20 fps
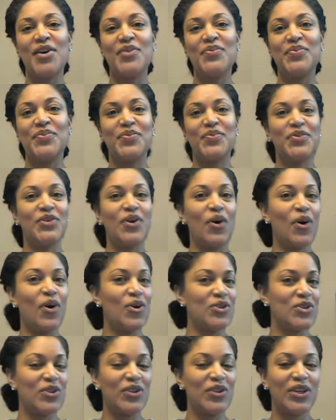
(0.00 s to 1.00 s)
you're
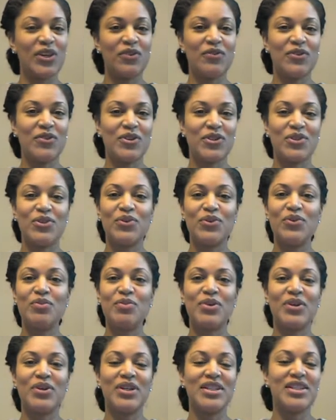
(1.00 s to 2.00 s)
also looking for a
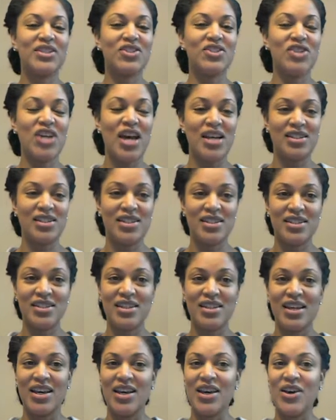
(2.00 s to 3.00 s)
tumor in the chest
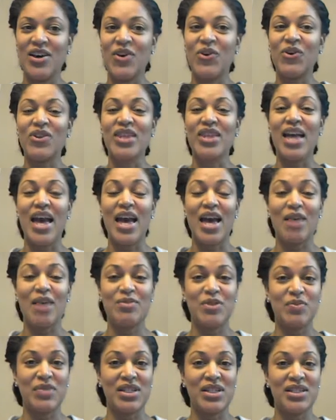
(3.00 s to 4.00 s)
or the
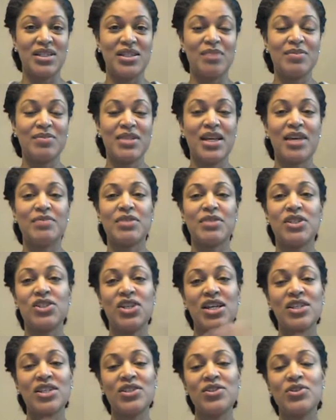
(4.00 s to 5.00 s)
abdomen. Sometimes a
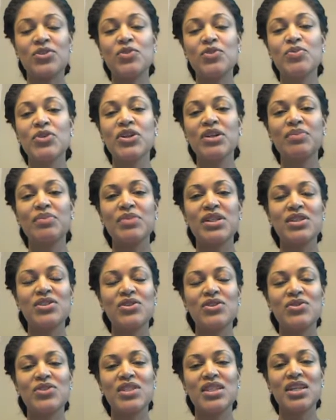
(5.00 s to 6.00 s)
chest tumor can be
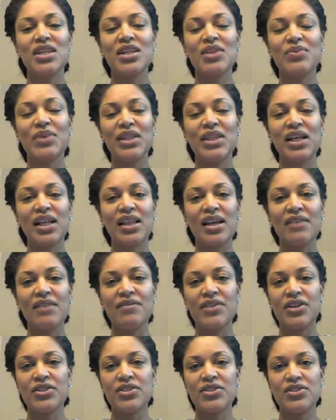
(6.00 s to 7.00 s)
associated with the
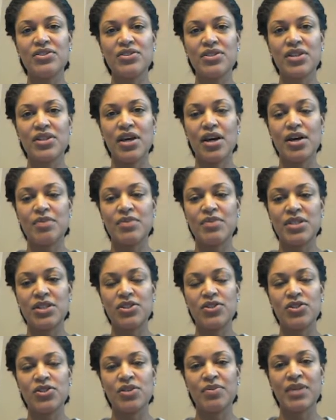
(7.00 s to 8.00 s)
Klinefelter's
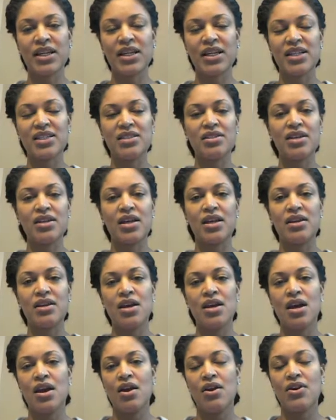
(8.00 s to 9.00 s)
syndrome, like I said
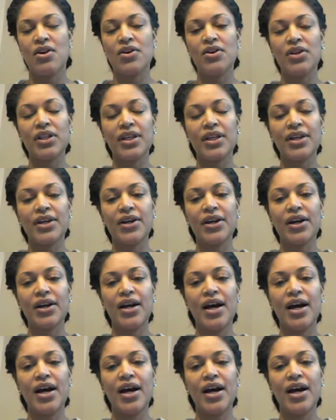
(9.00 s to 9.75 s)
earlier.